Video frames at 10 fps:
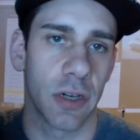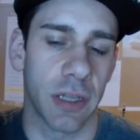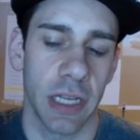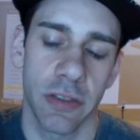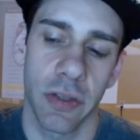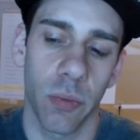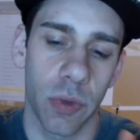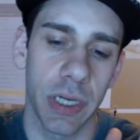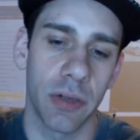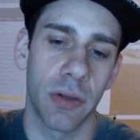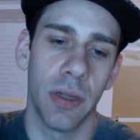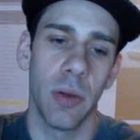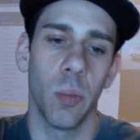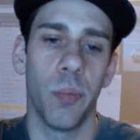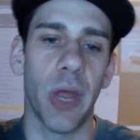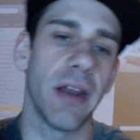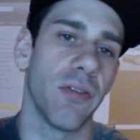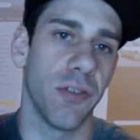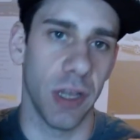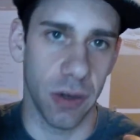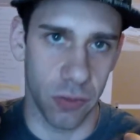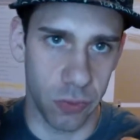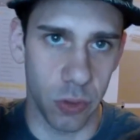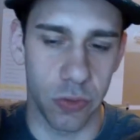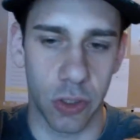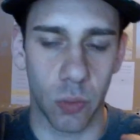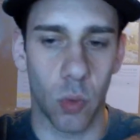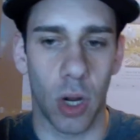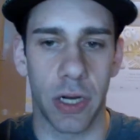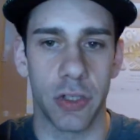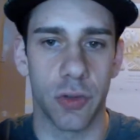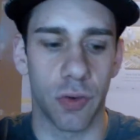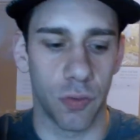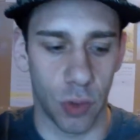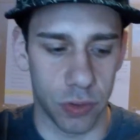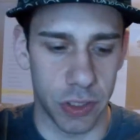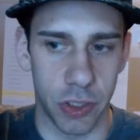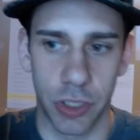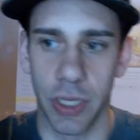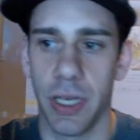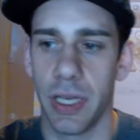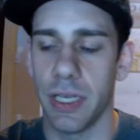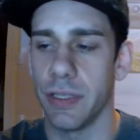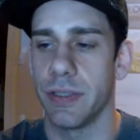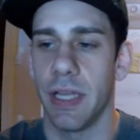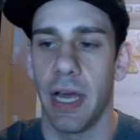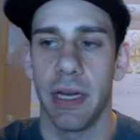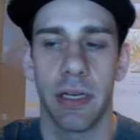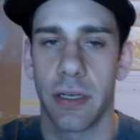And that's the real benefit of using wattage over voltage, is that